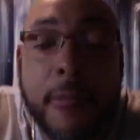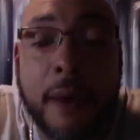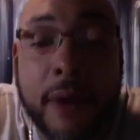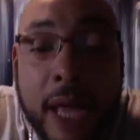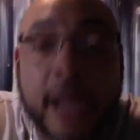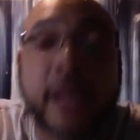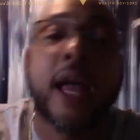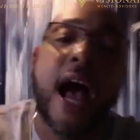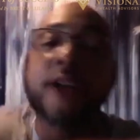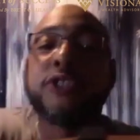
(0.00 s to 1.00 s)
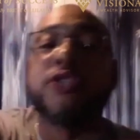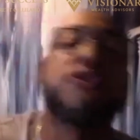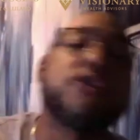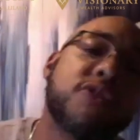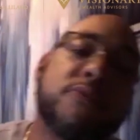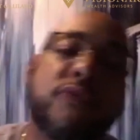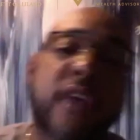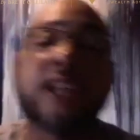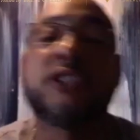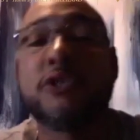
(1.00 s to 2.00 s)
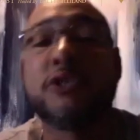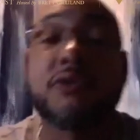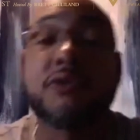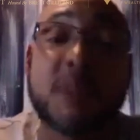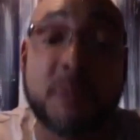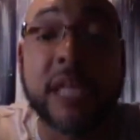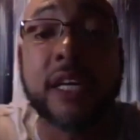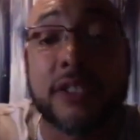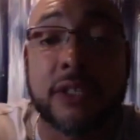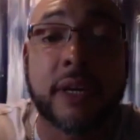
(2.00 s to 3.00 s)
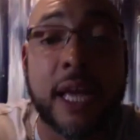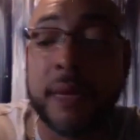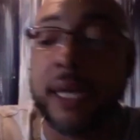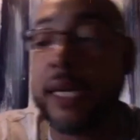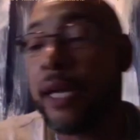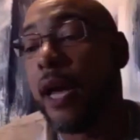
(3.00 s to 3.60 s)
Okay, I'll juice you some spinach. Okay, buddy.